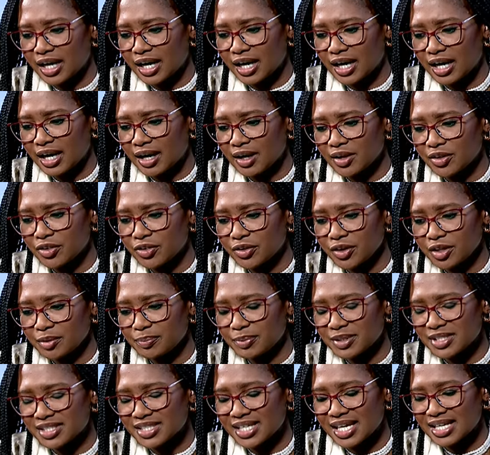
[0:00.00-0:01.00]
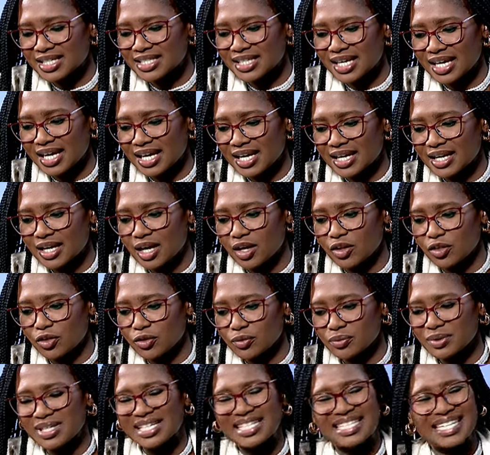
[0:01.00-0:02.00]
30% in
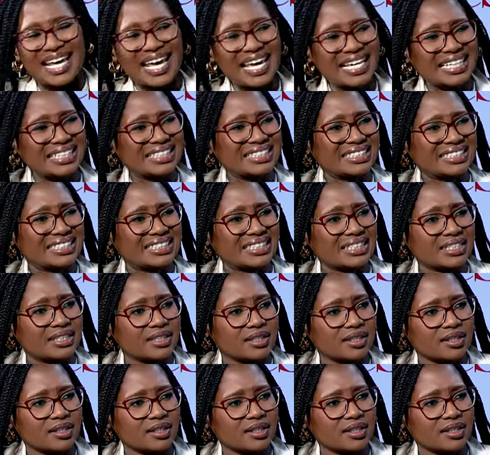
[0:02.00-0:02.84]
3 days.